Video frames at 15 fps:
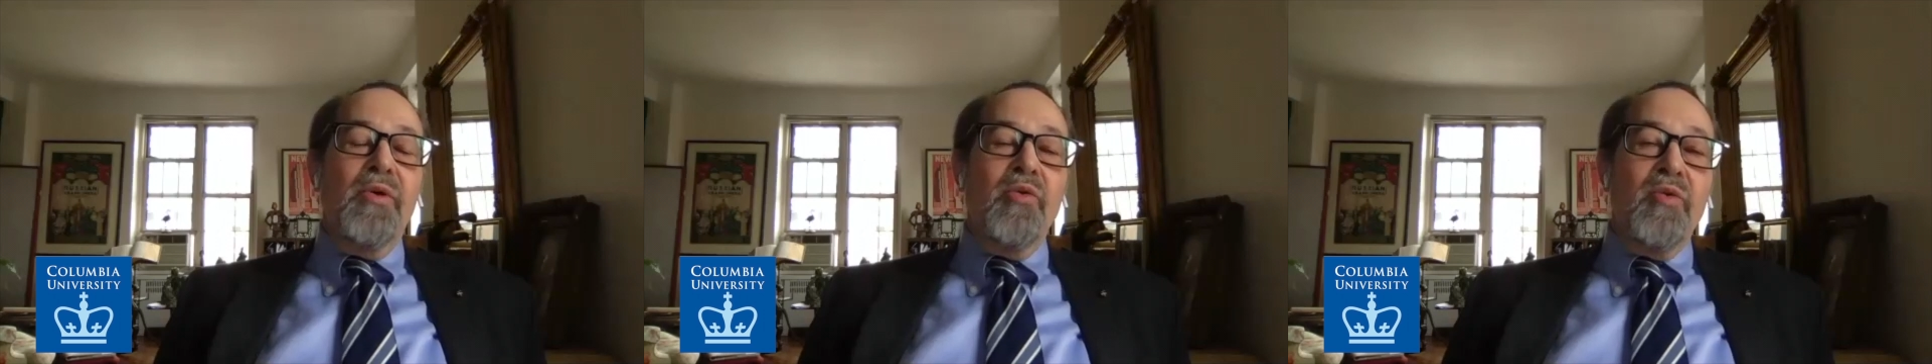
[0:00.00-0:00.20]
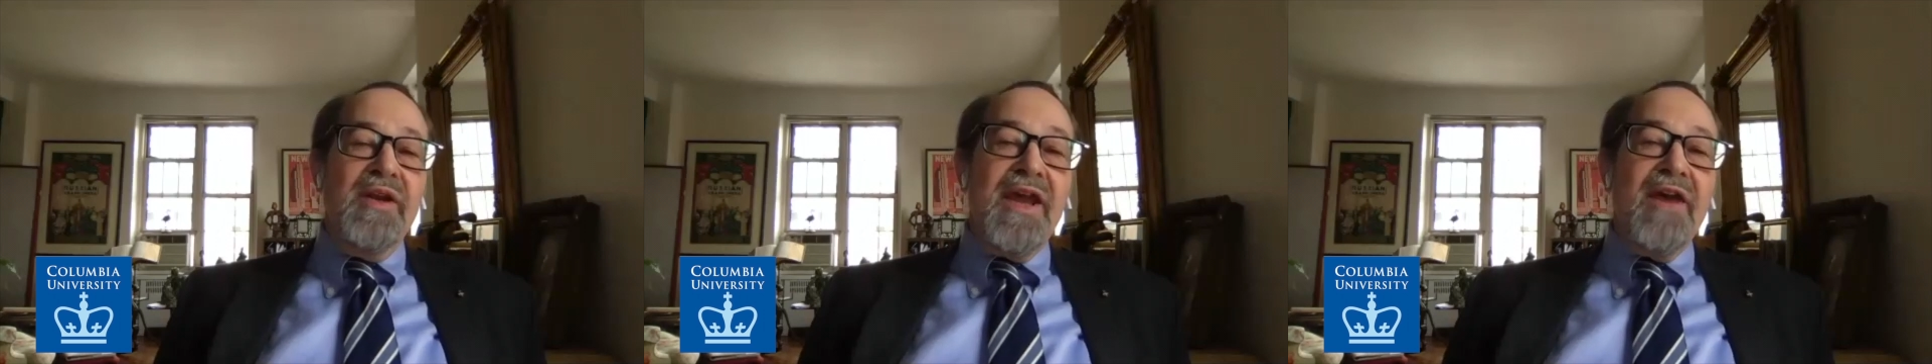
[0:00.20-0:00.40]

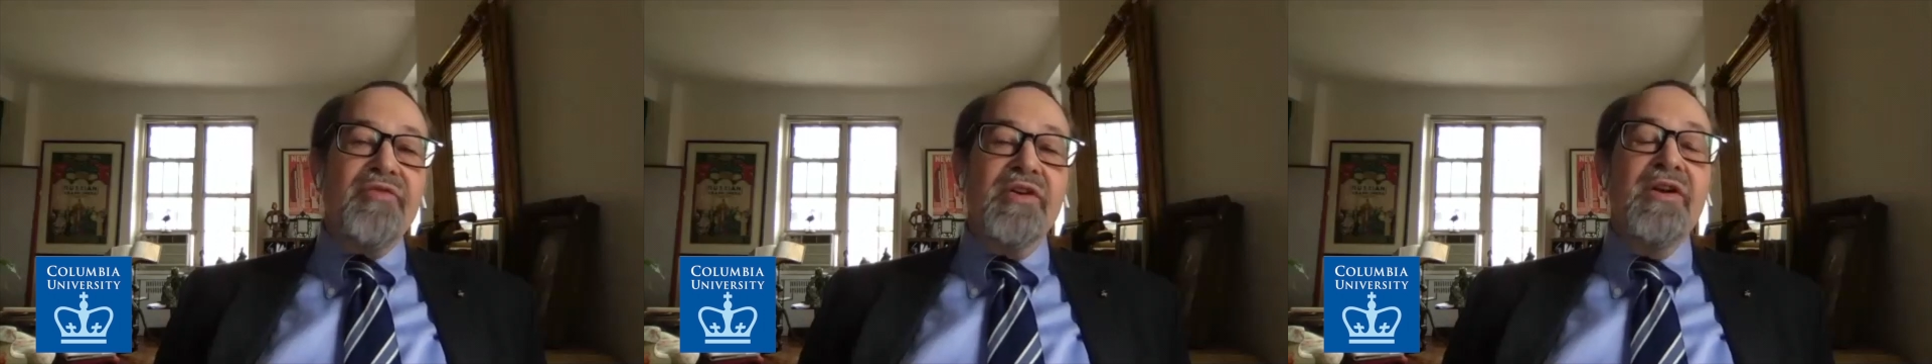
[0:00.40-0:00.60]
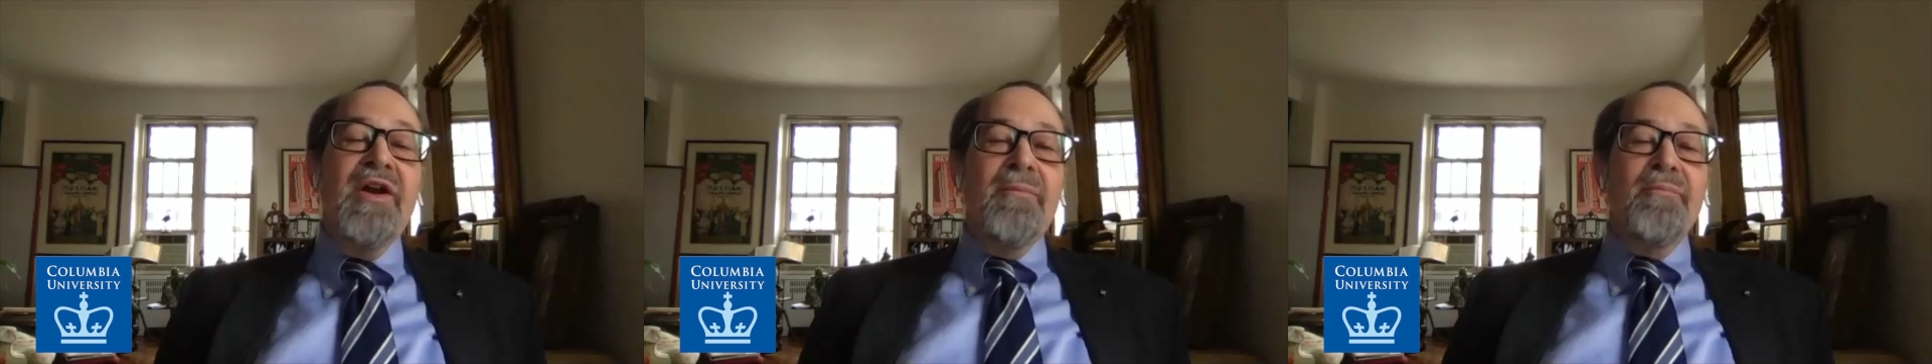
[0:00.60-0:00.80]
whenever
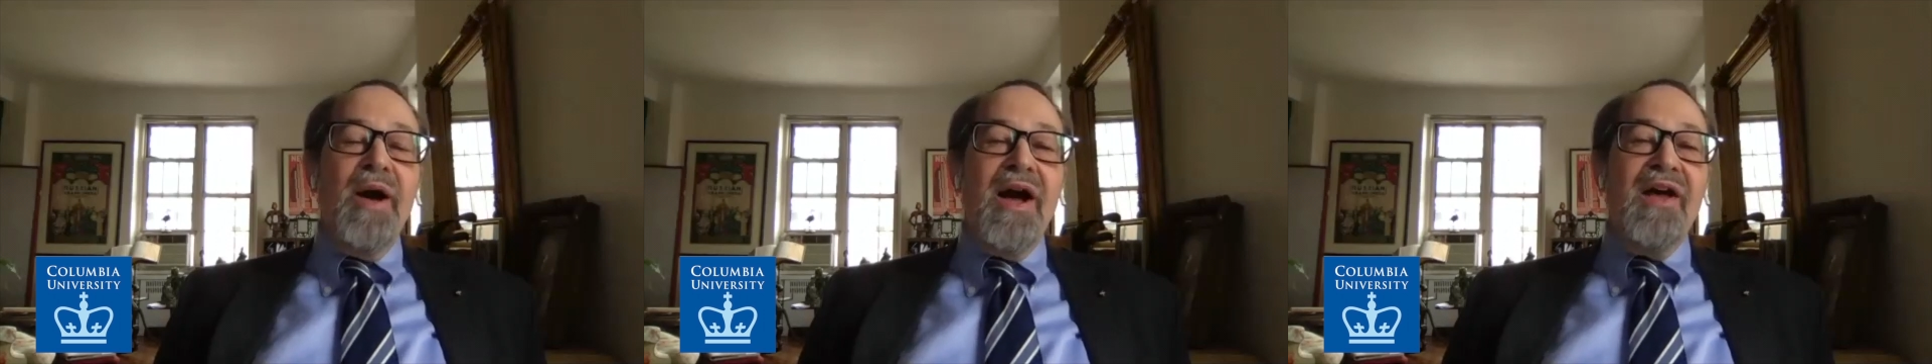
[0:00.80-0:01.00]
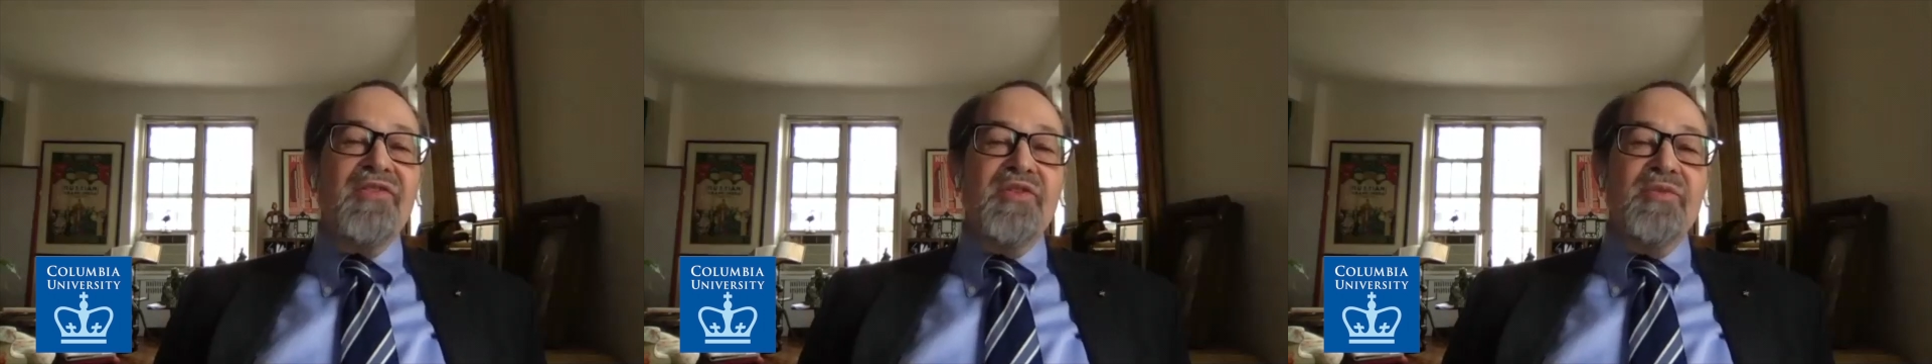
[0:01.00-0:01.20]

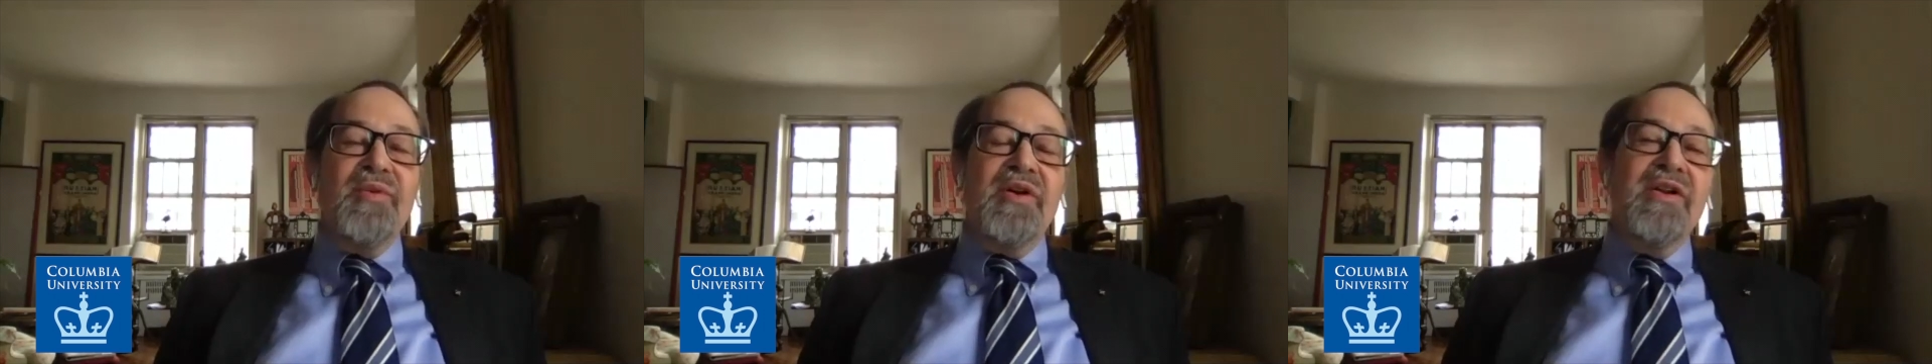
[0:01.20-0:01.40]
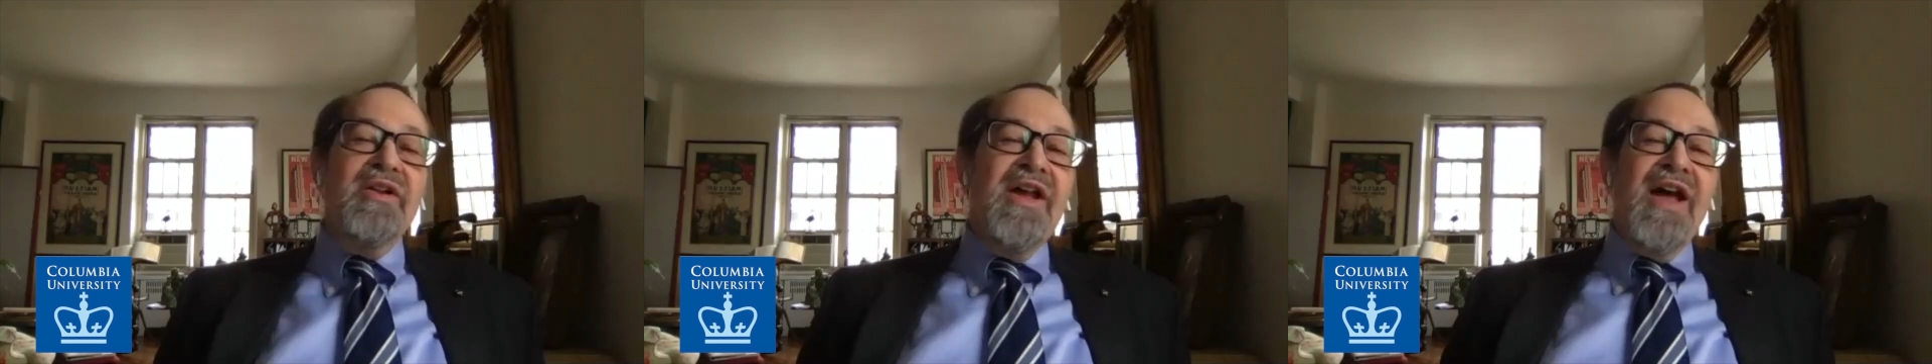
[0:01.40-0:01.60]
possible.